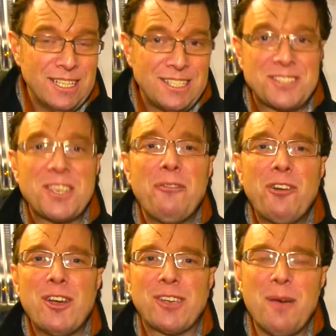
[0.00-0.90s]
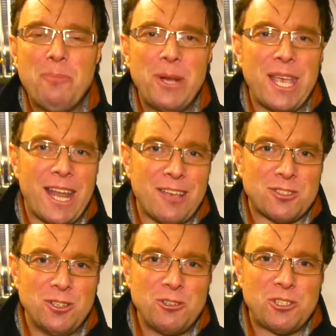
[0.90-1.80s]
Discover our company and our
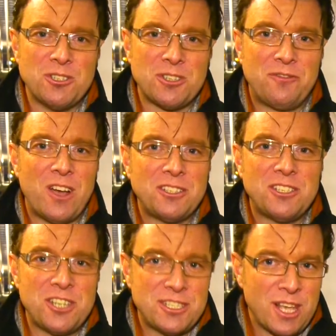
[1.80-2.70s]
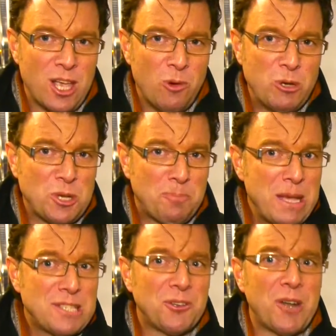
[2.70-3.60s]
solutions advantages which are
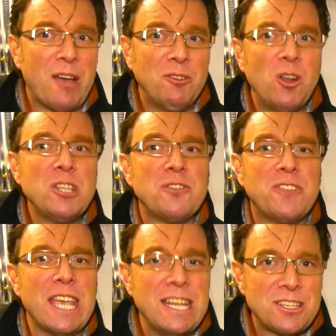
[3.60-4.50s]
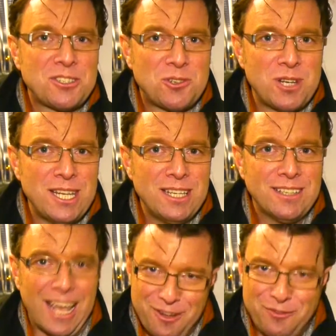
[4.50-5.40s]
based on our knowledge of the industry
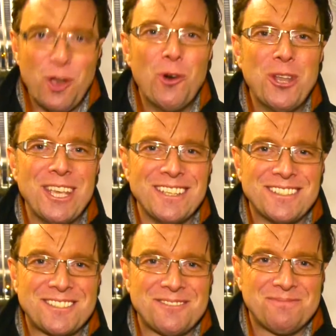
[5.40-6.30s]
and of your needs.